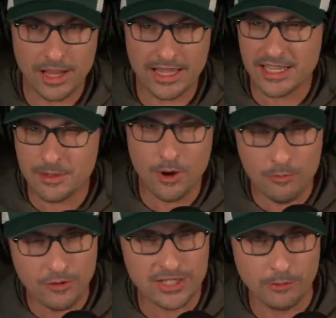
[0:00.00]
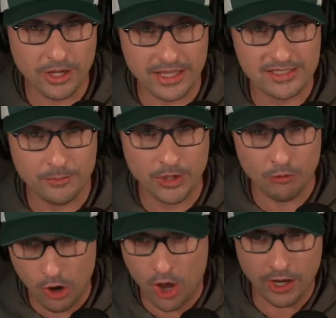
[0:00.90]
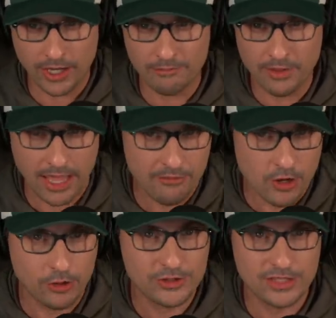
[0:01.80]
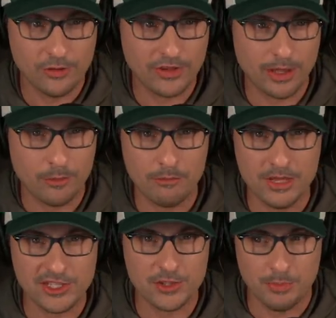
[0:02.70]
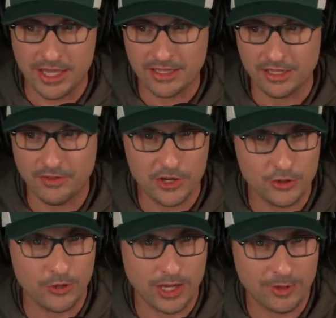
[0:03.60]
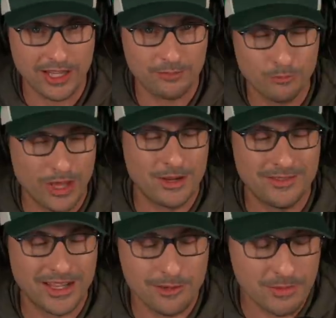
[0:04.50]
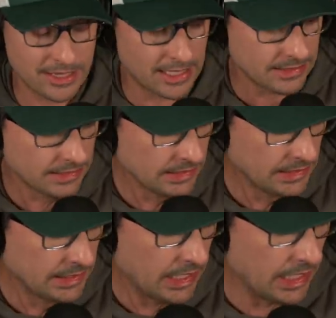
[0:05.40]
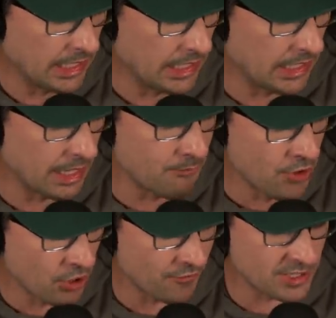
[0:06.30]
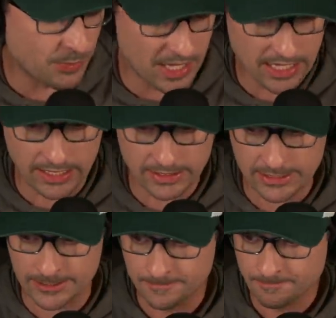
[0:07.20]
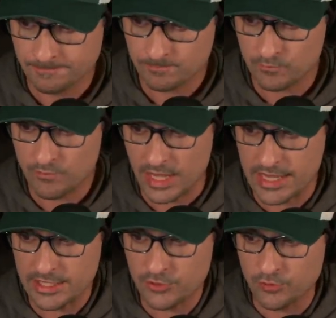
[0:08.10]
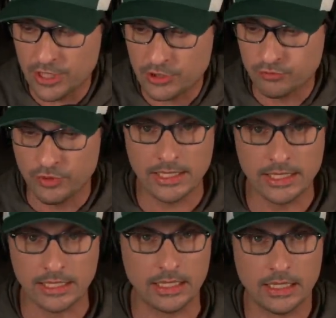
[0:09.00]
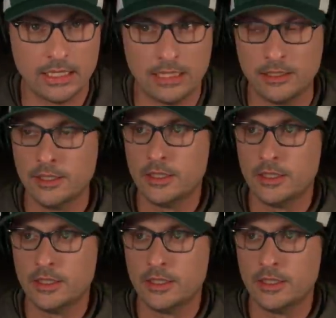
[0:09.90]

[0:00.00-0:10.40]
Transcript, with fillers: I guess I'm not nervous I'm going to get something wrong. I, I have notes. I don't think I'm going to misspeak. And if I do, I can be like, wait a minute, I didn't mean that. Uh, I'm nervous because it's it's really uh,